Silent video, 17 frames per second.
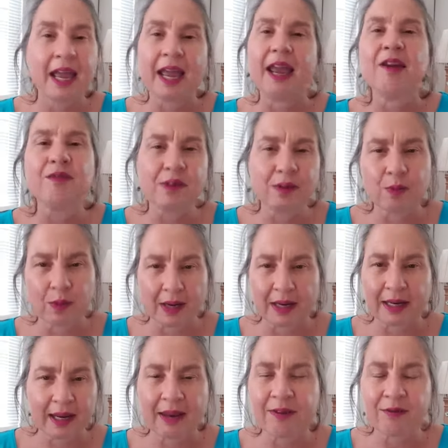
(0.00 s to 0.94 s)

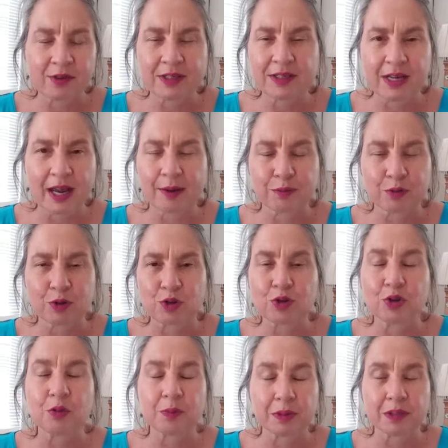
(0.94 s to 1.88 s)
Everywhere, every time you should,